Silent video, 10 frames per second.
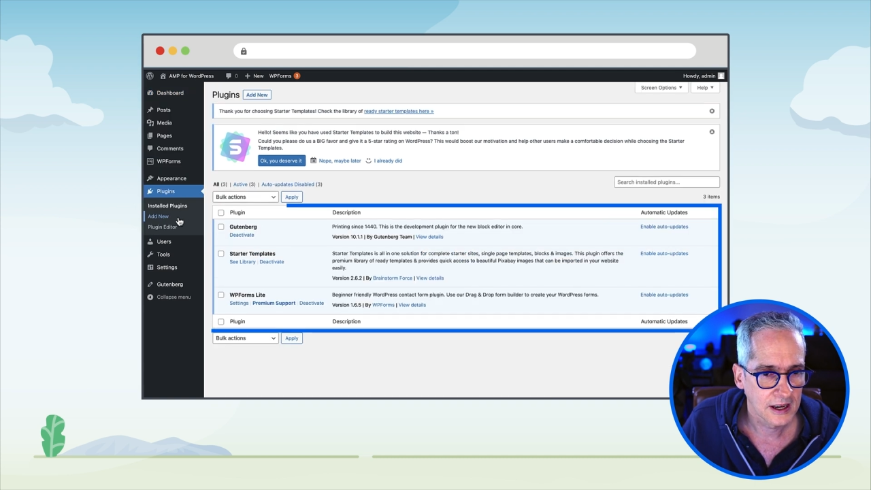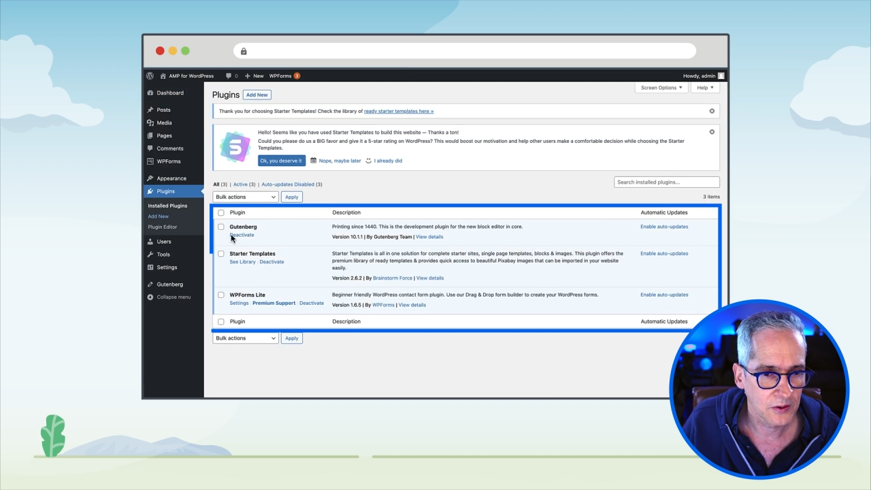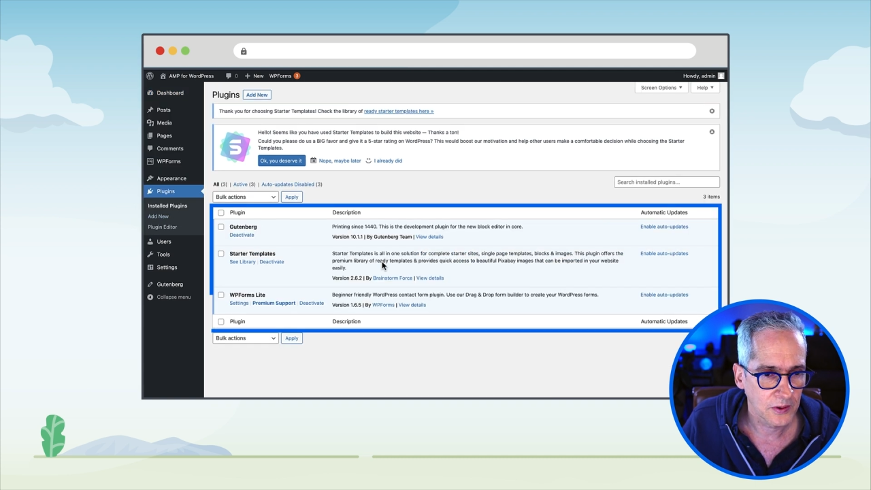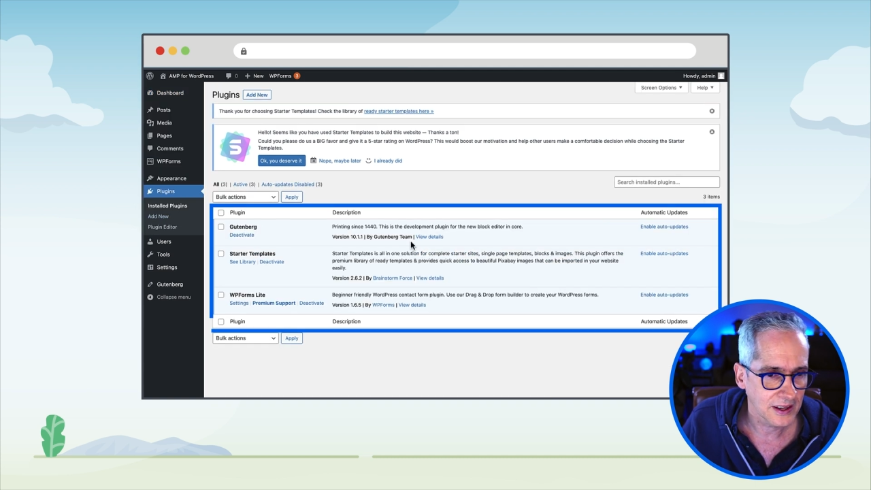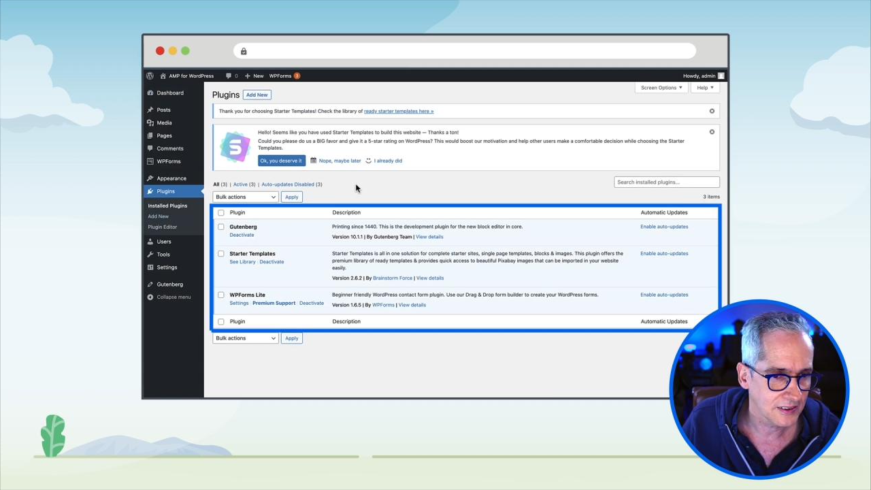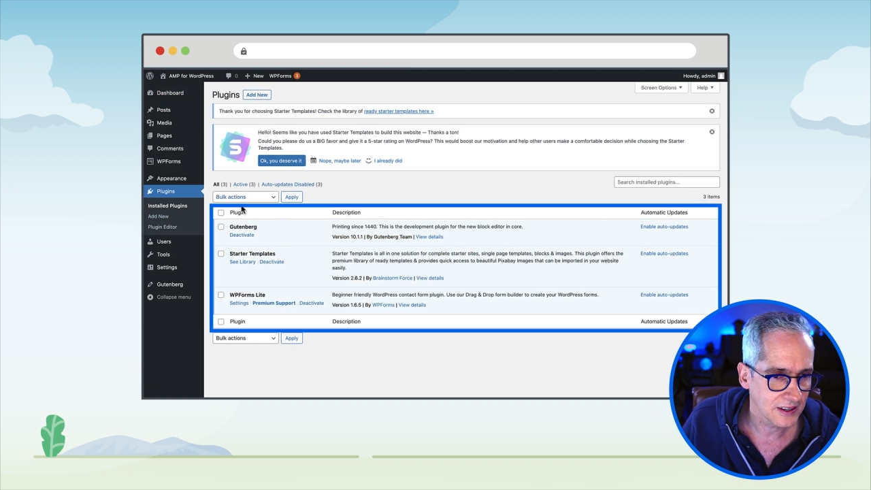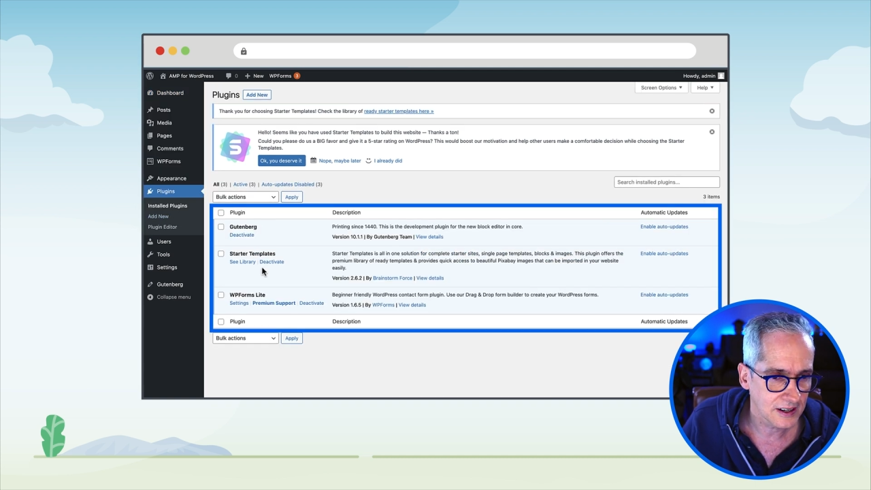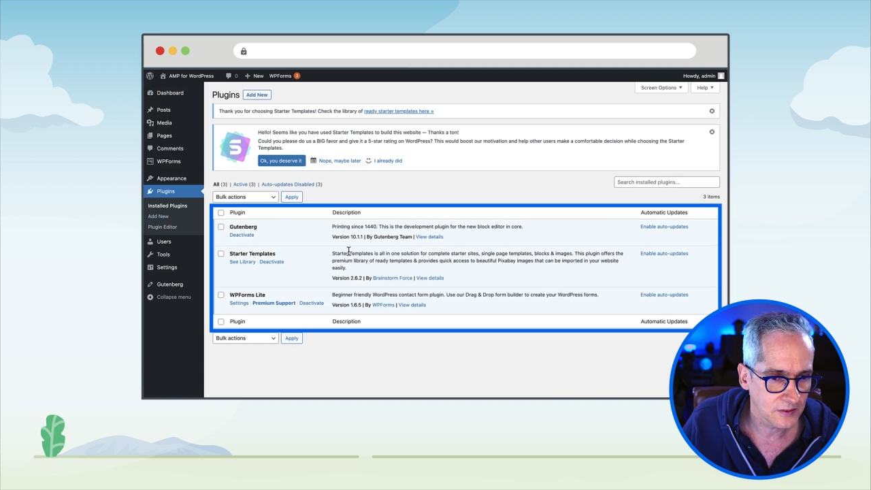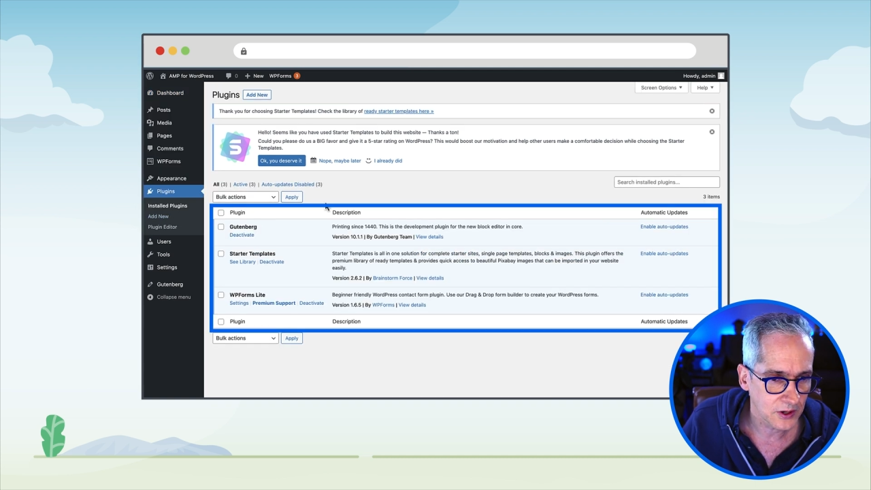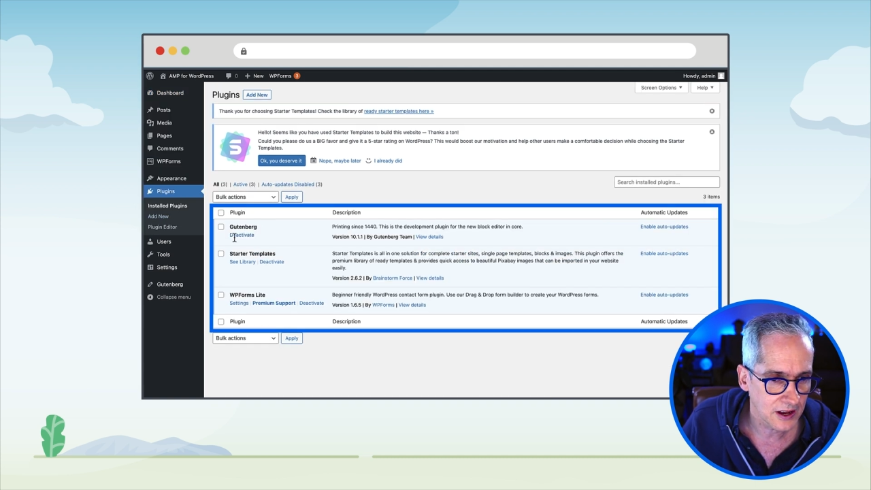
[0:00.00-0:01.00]
and we can see
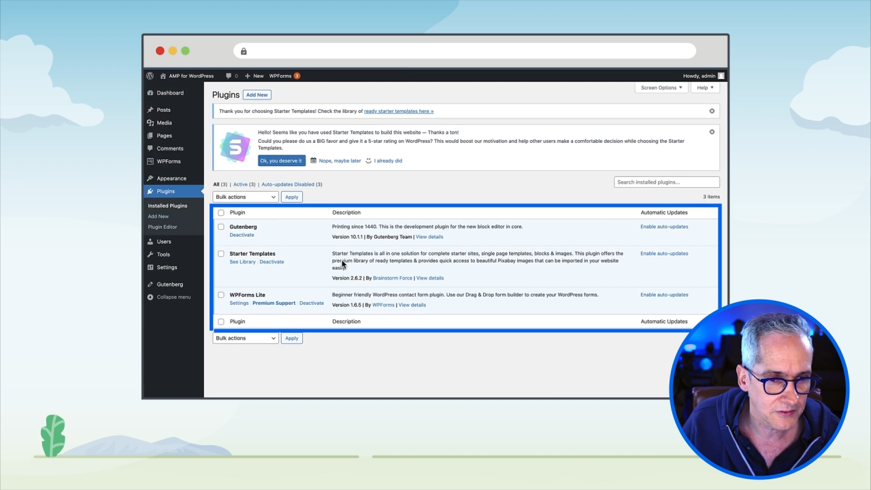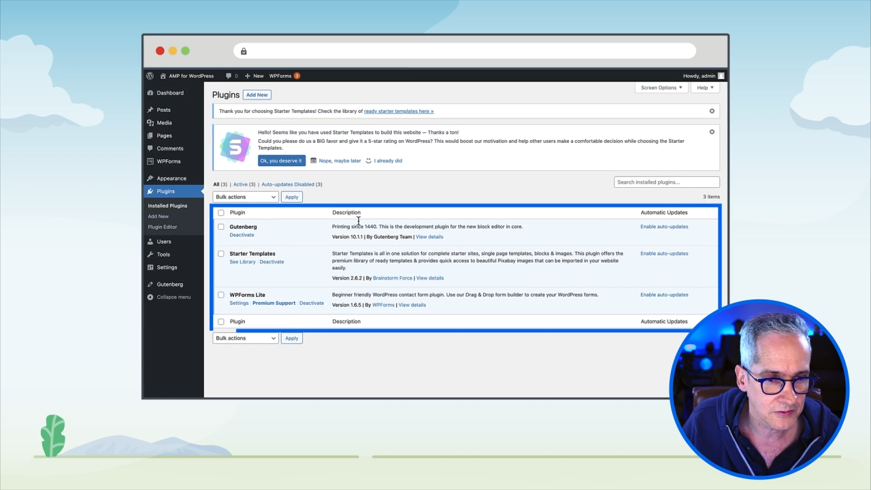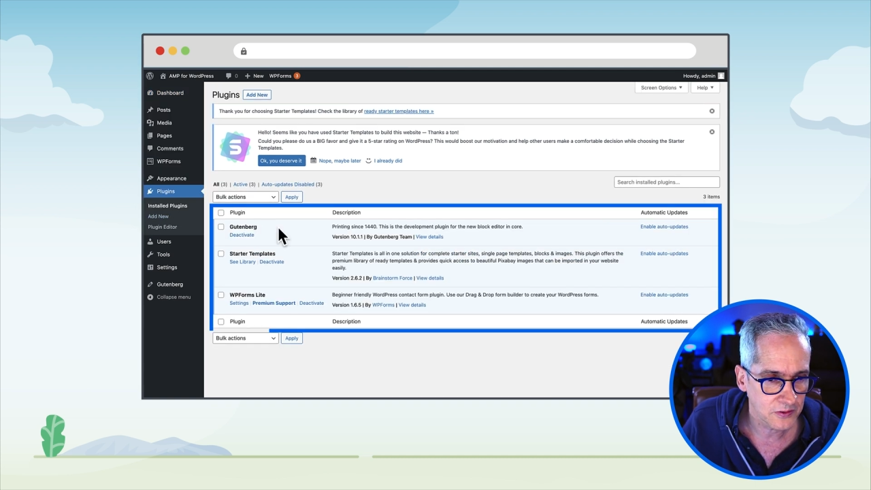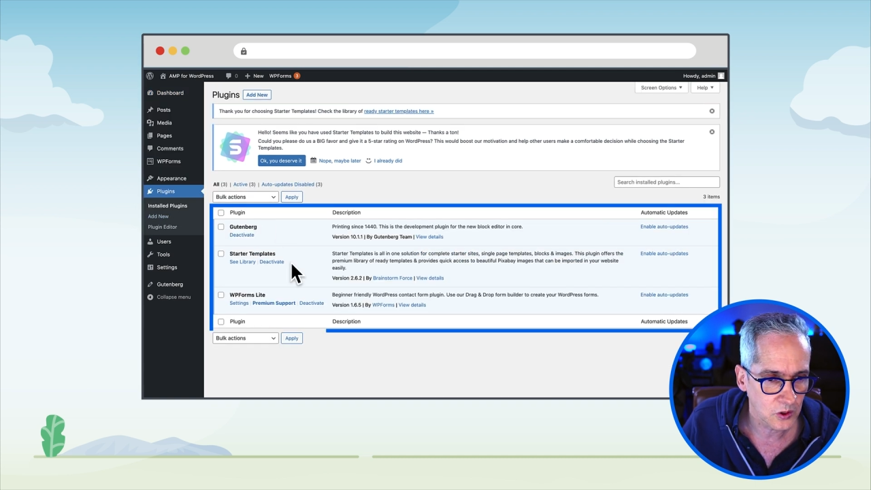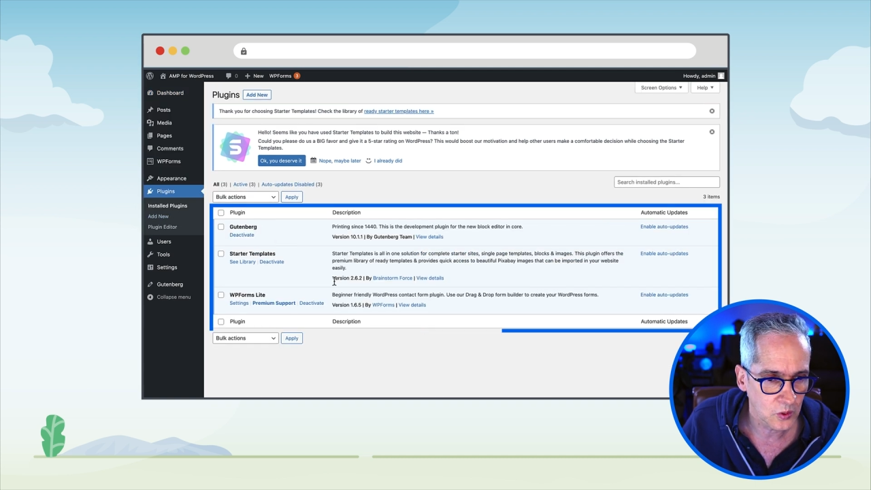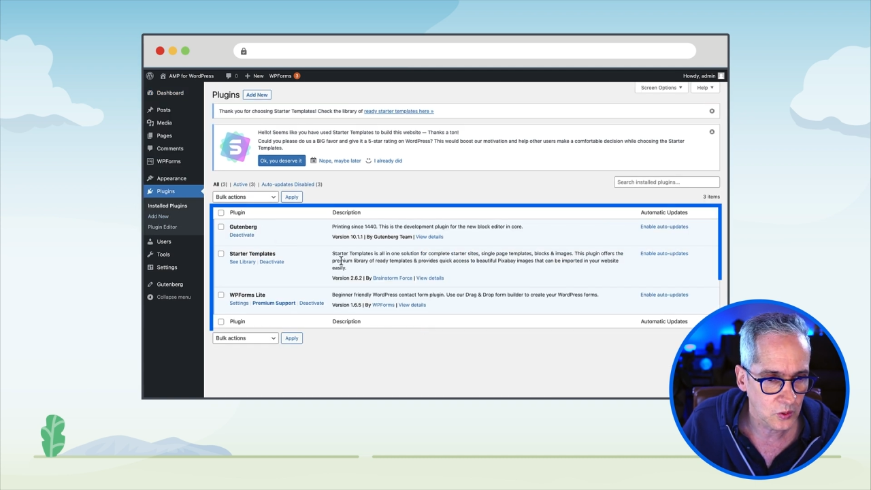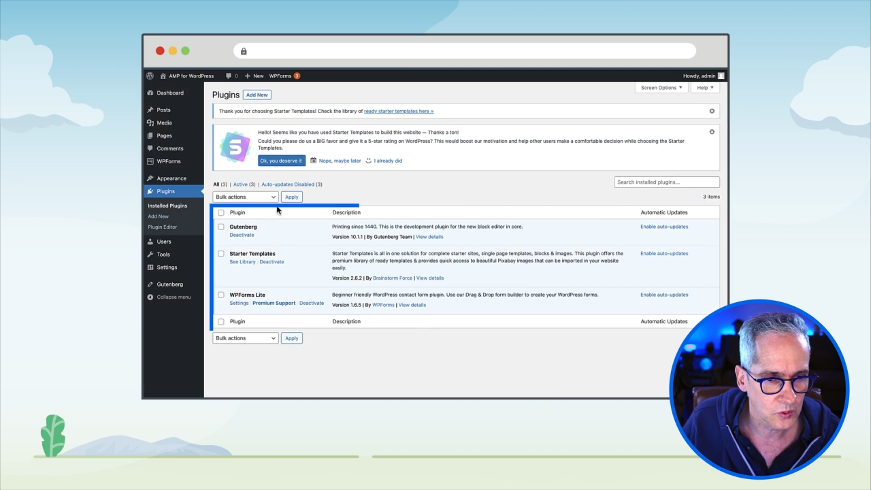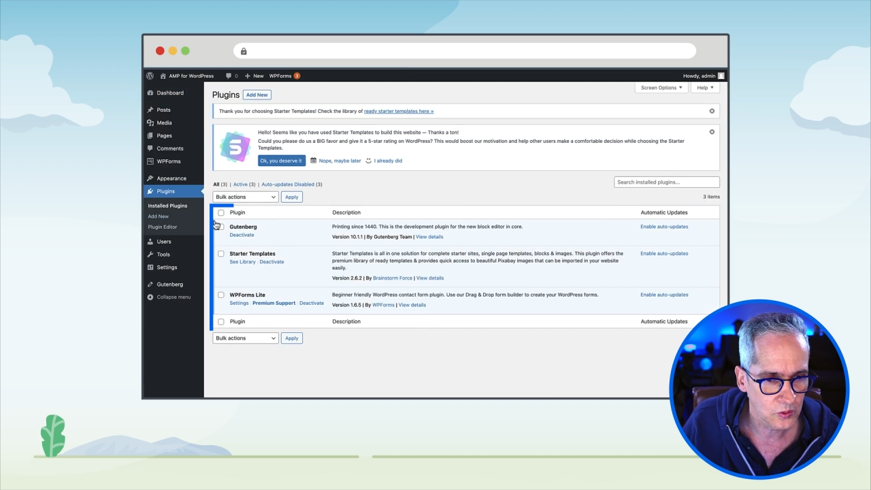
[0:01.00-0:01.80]
here we have a few